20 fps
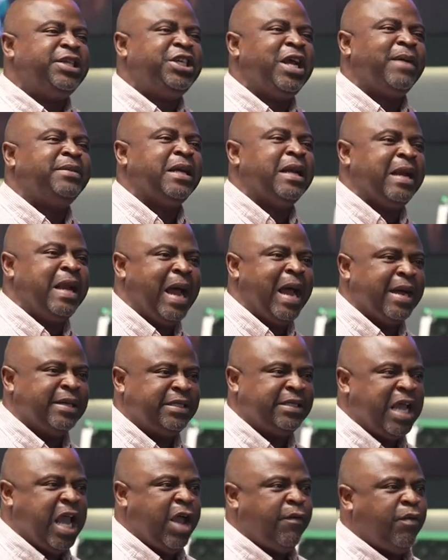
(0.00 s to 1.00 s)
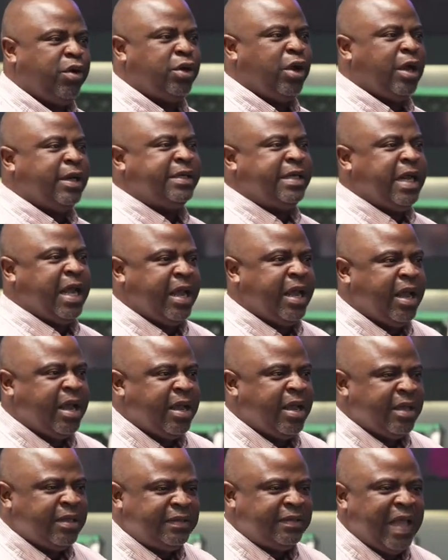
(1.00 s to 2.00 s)
Egypt in the night. Even though
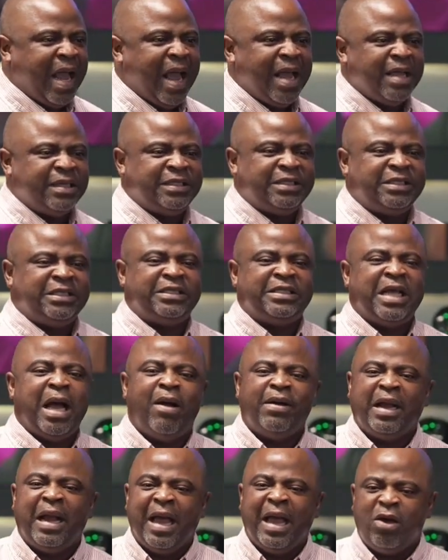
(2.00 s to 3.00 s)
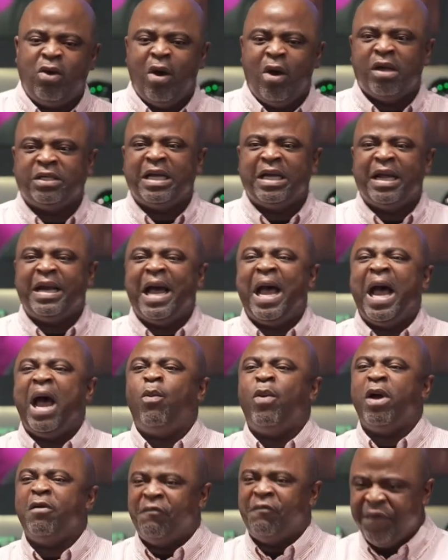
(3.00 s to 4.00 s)
the tent sounded like God said,
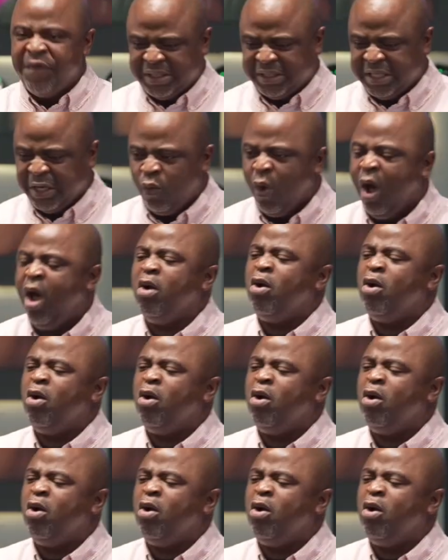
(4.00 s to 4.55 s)
I will visit.